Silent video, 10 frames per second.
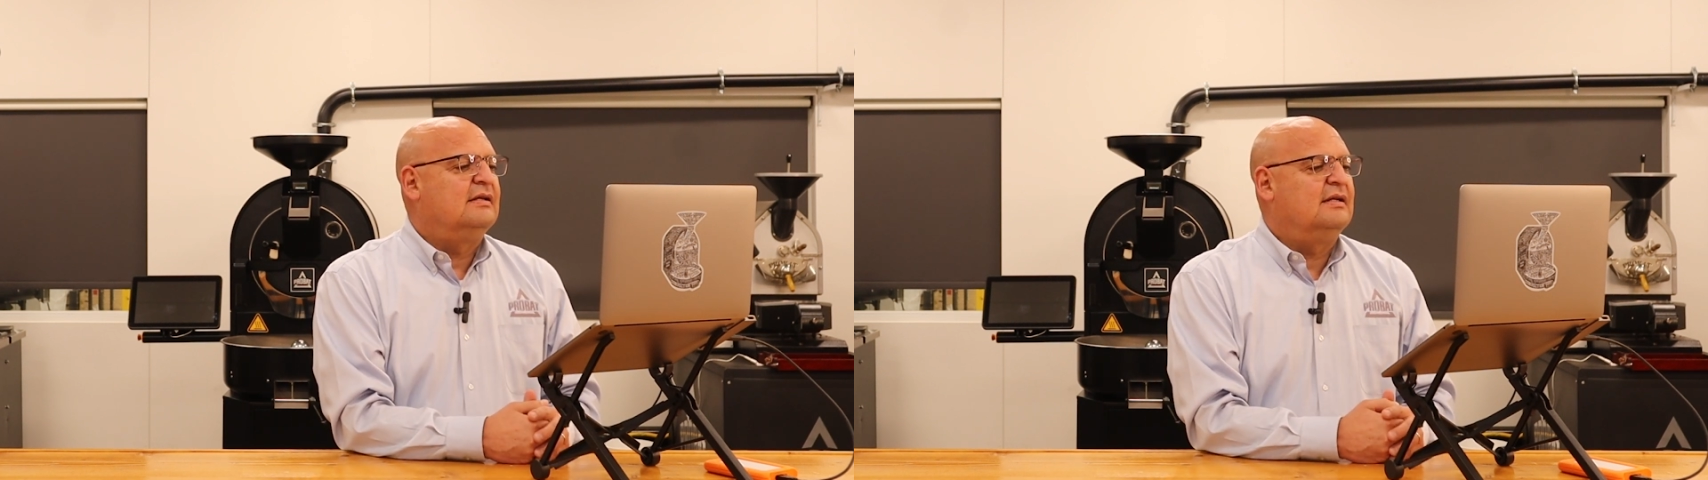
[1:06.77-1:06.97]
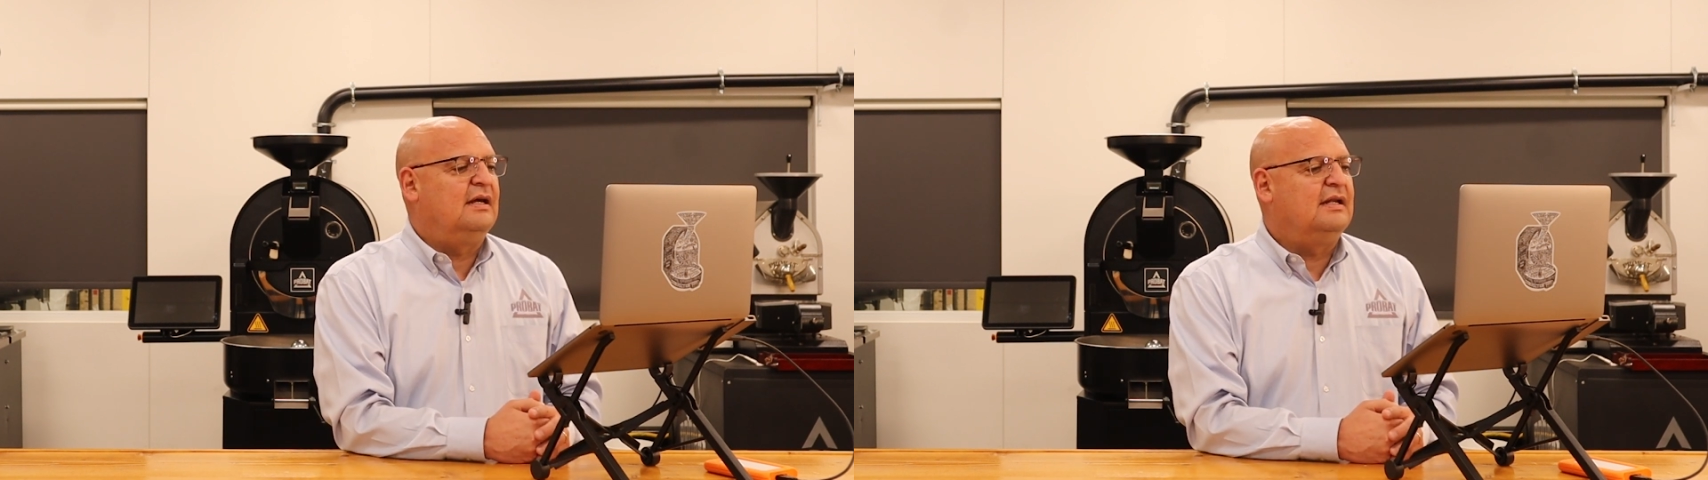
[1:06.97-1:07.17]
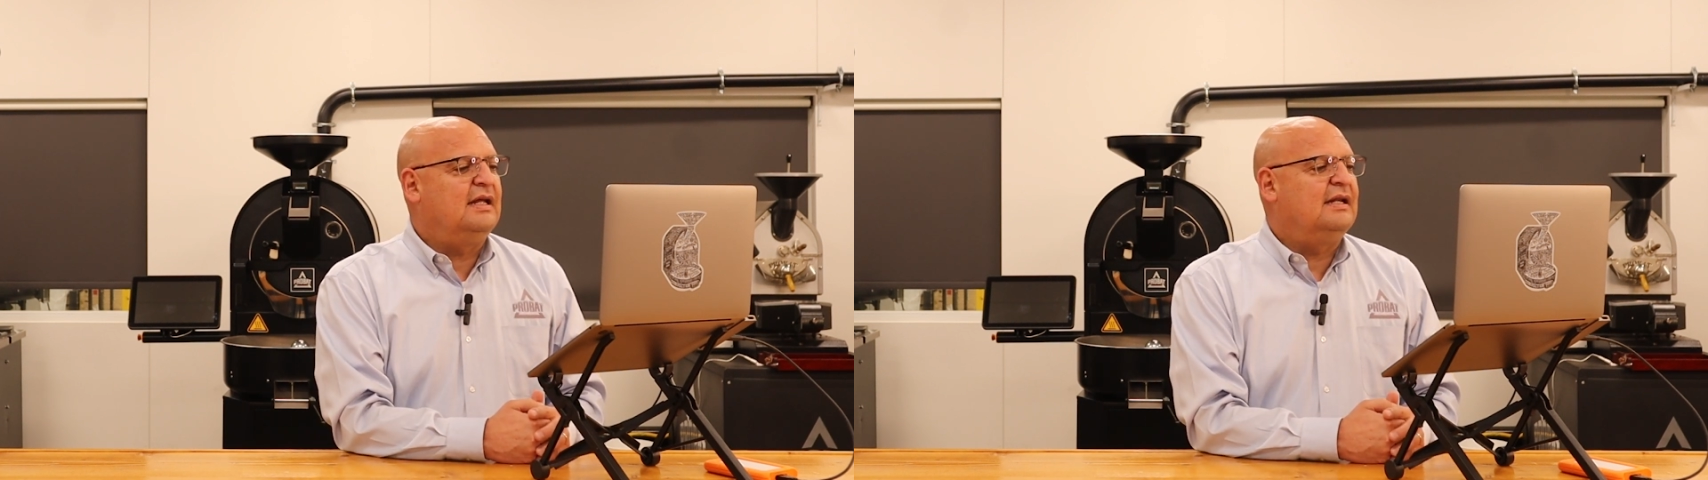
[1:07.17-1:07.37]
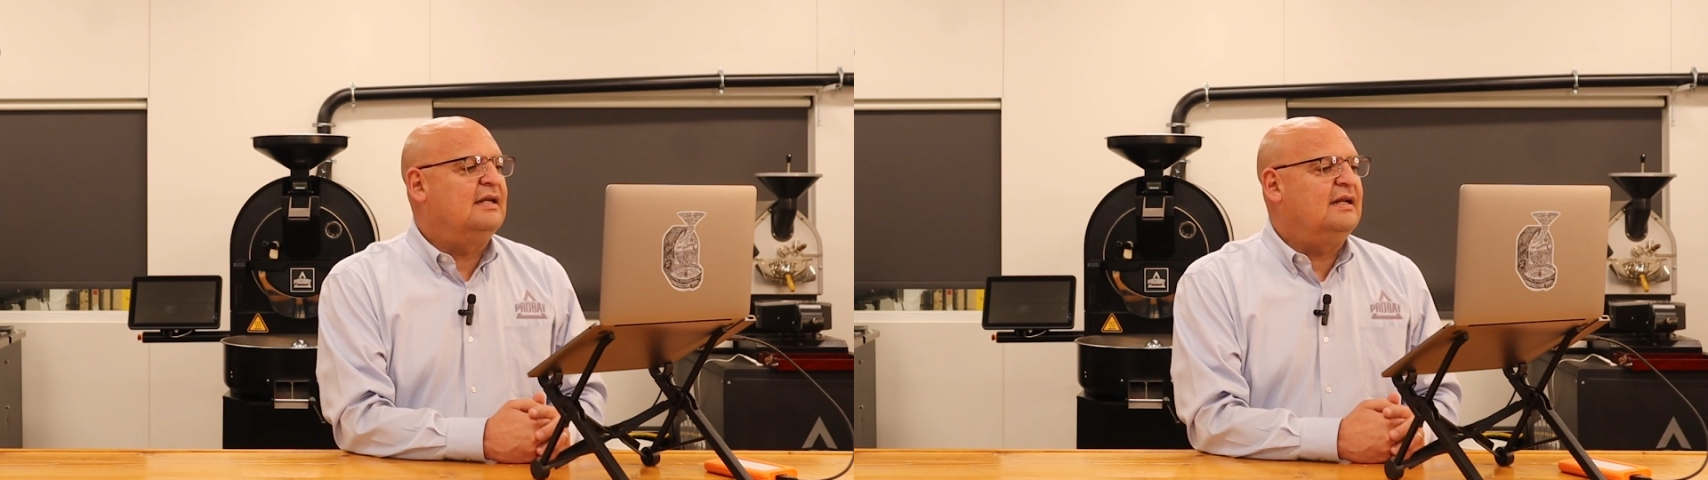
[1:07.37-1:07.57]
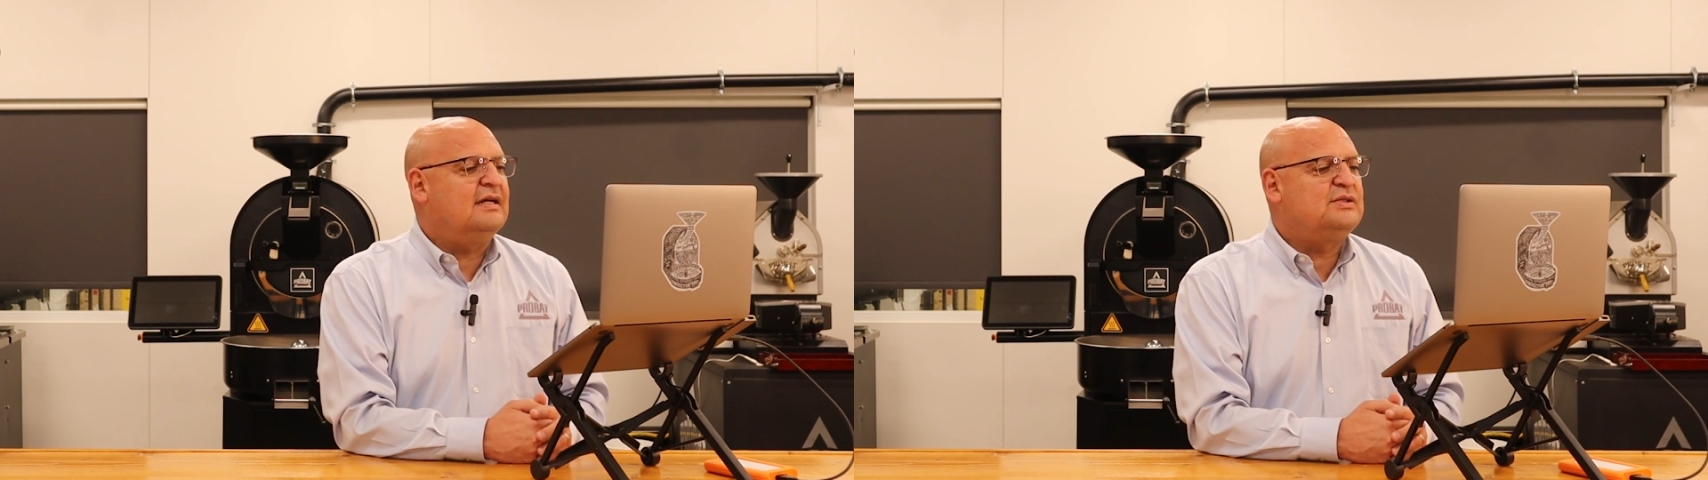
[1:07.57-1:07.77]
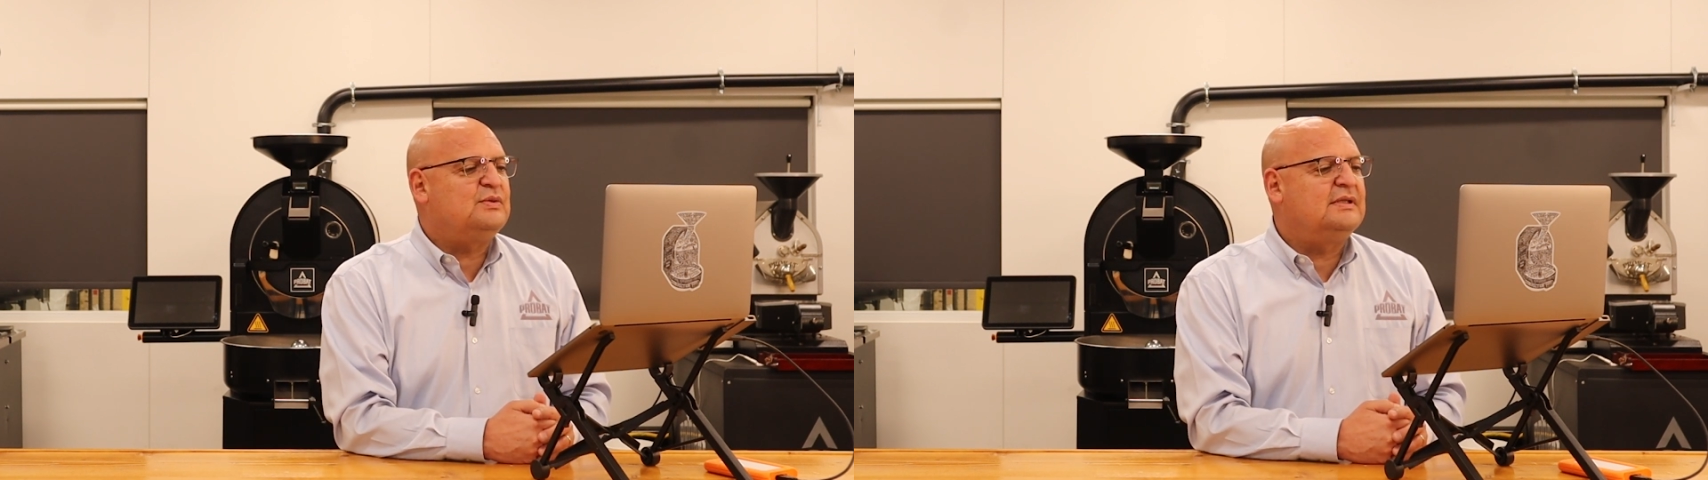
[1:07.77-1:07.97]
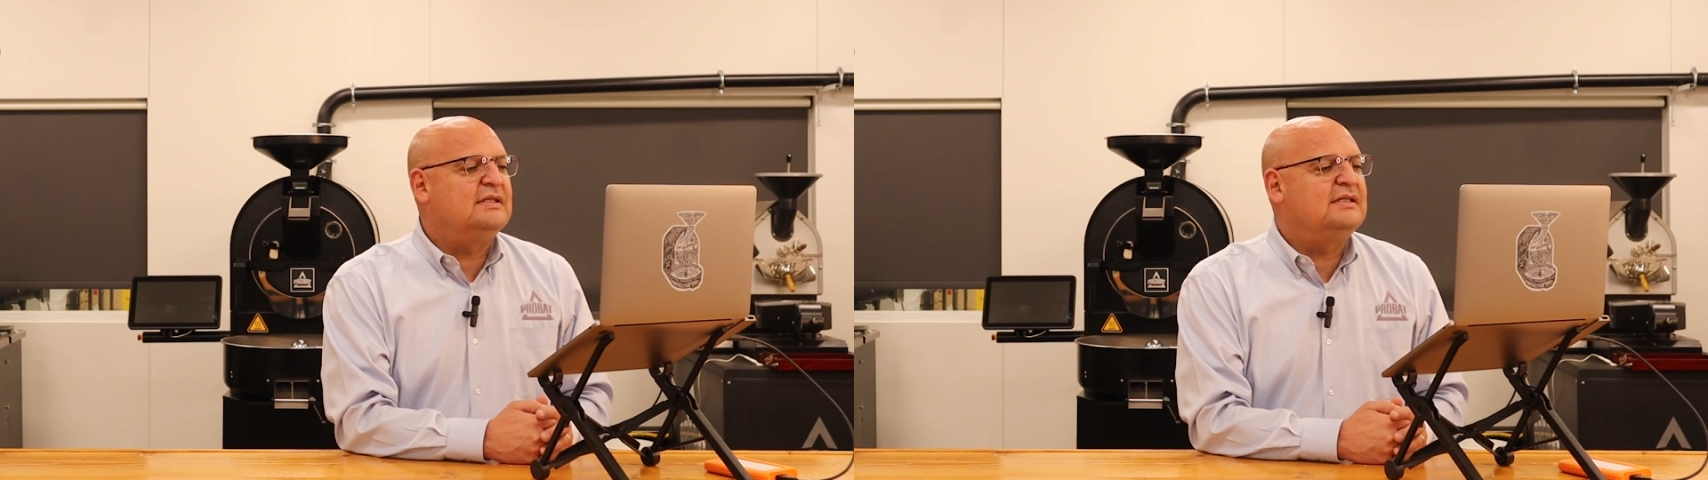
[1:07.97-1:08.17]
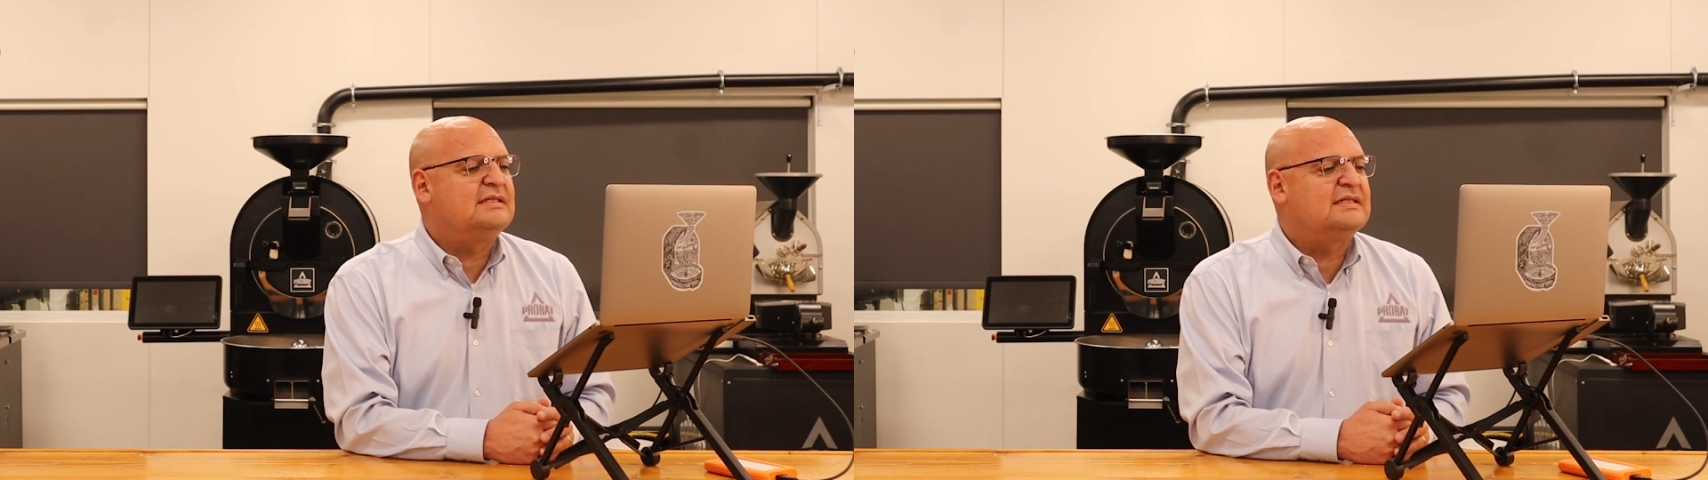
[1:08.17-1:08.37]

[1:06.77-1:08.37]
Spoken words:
And then the next one, it